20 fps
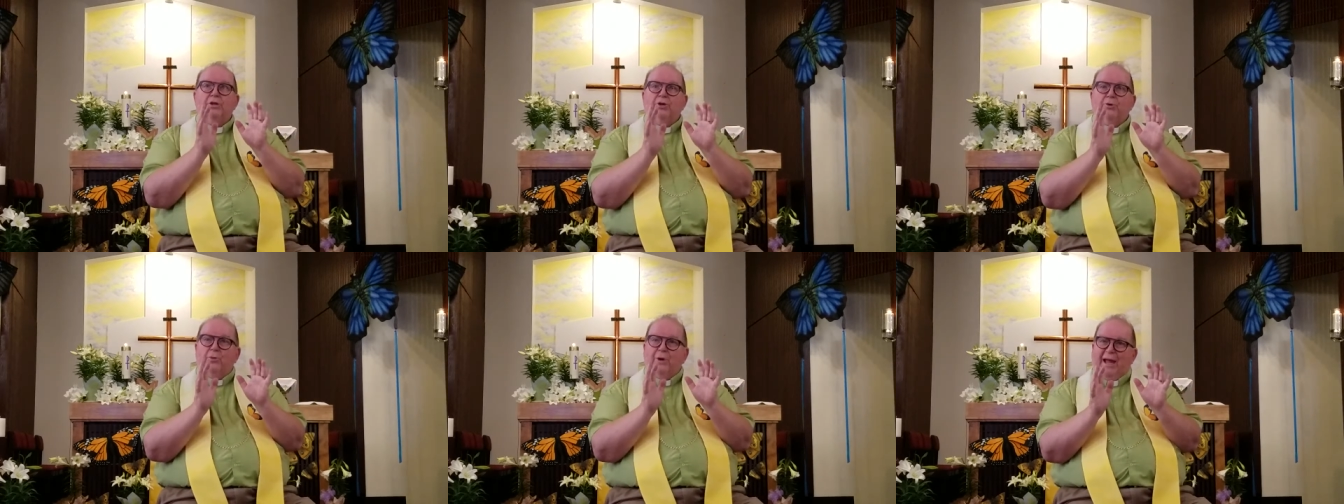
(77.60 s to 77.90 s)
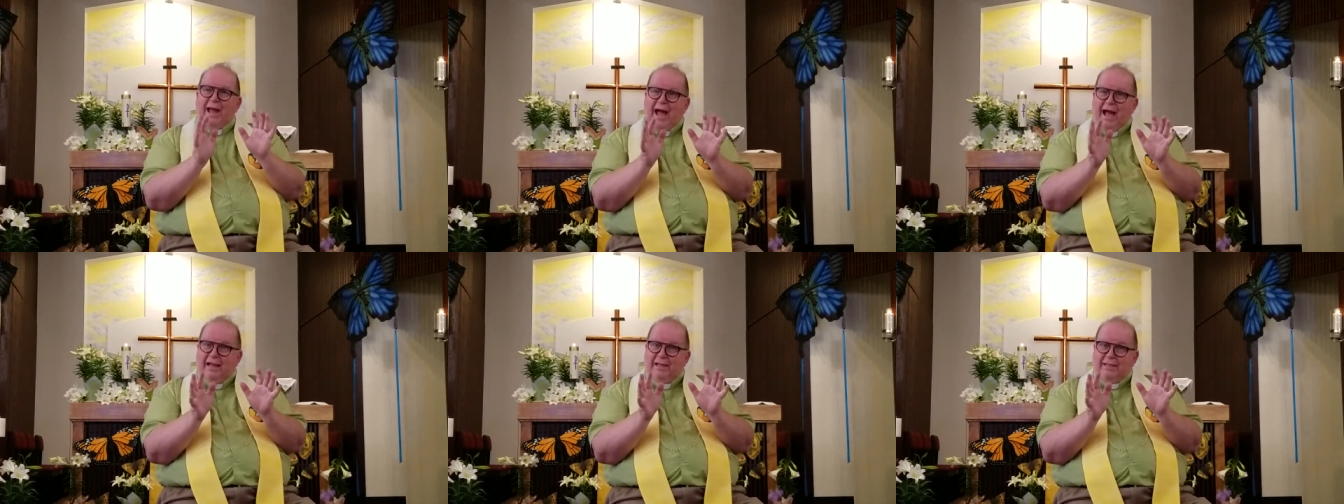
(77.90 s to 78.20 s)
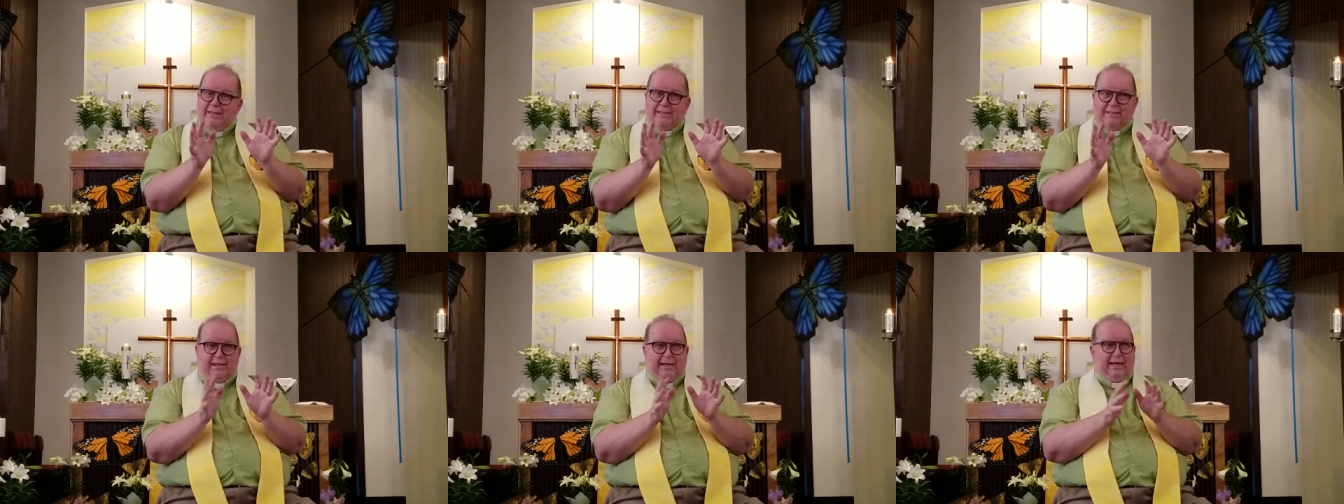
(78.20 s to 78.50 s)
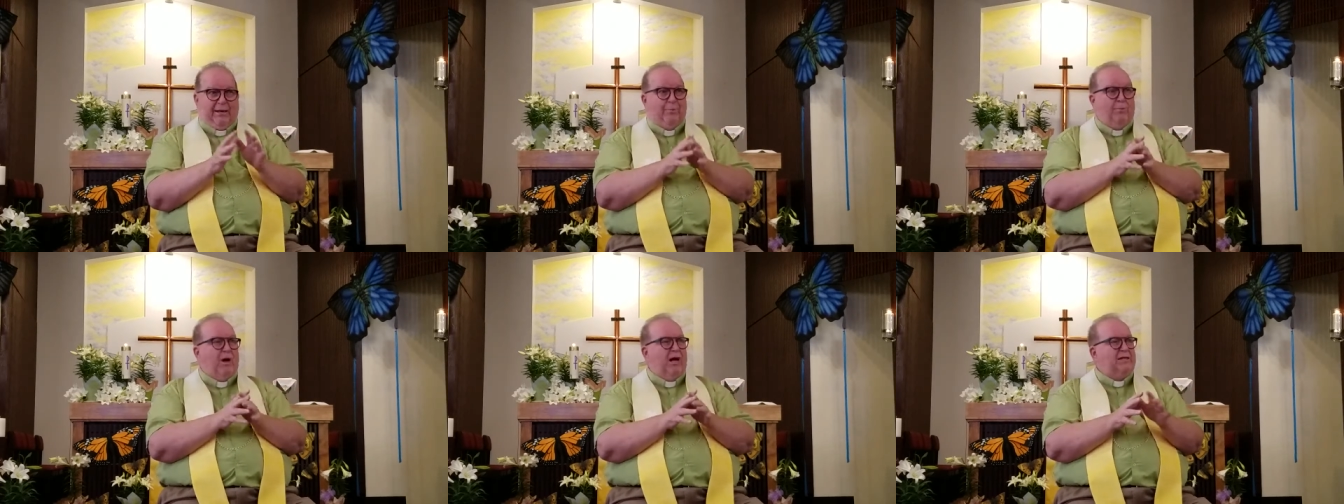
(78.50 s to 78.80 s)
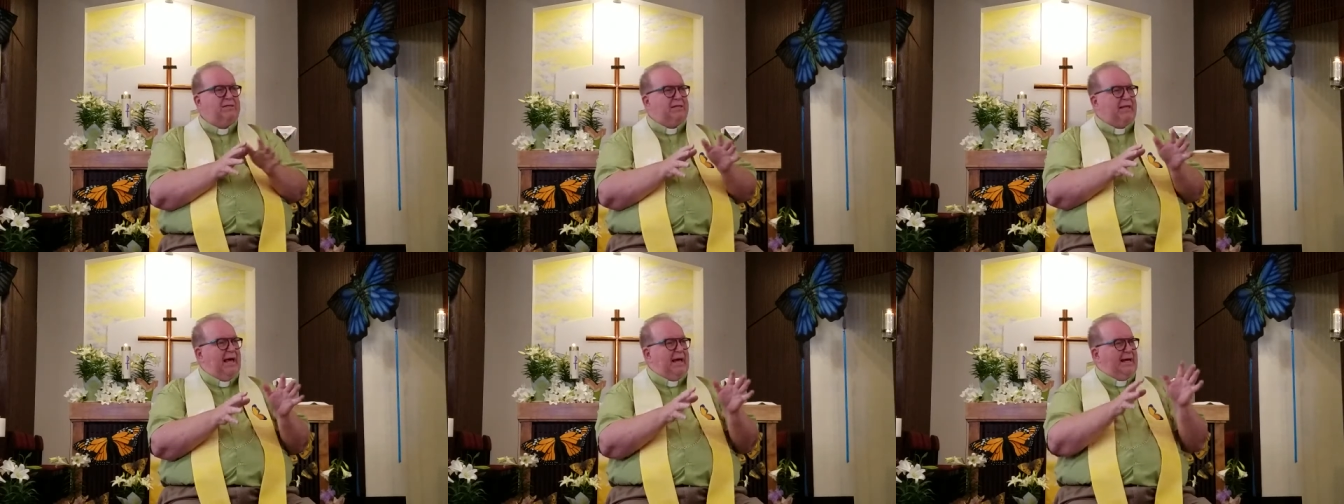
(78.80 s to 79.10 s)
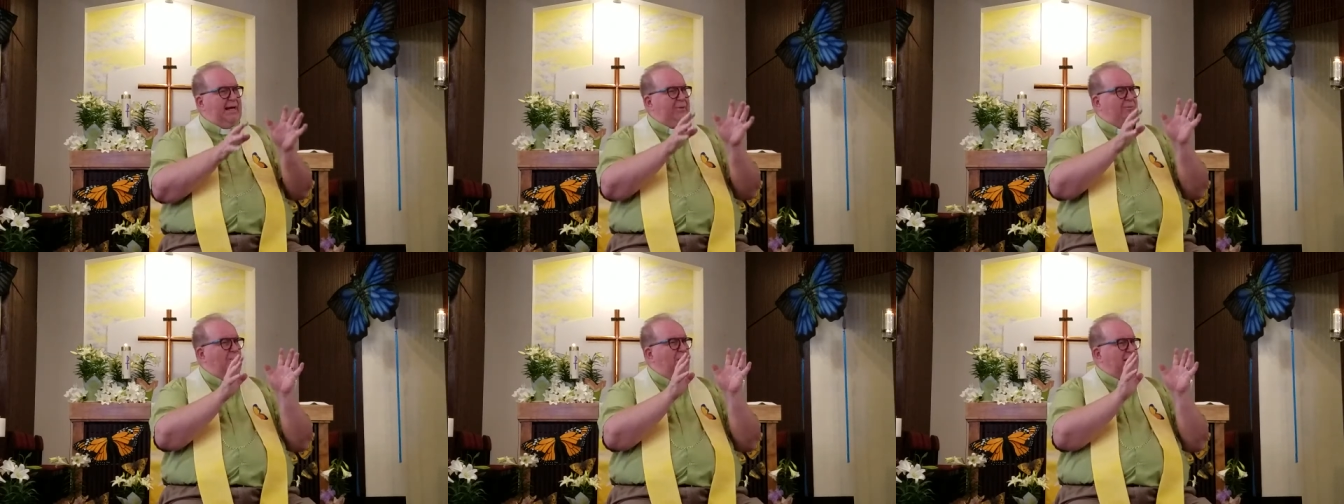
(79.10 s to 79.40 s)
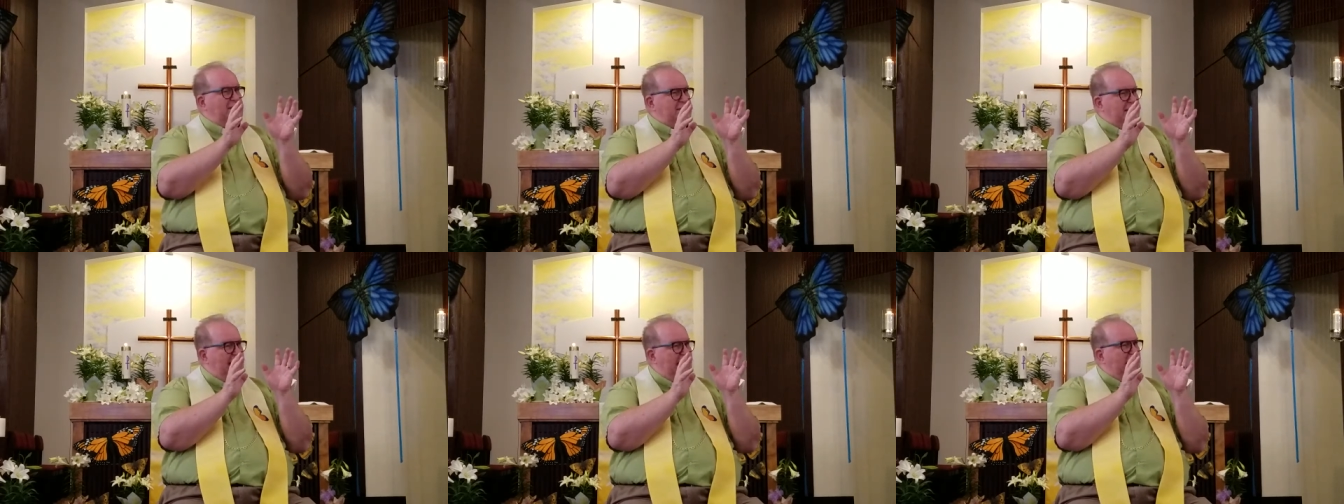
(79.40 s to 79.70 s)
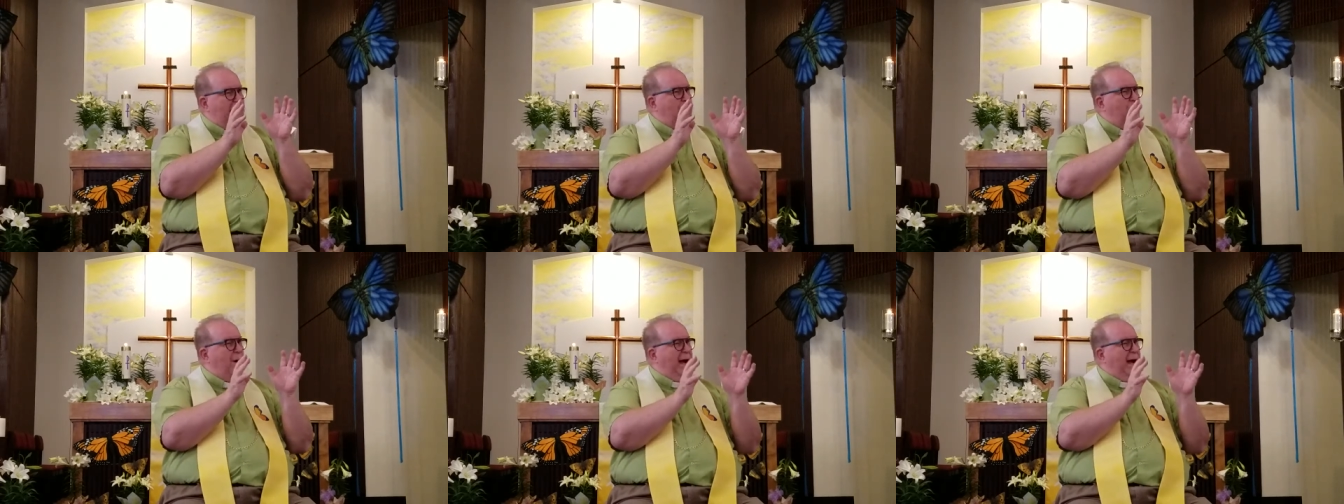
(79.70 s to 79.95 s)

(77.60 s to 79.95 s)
the reality was that it was not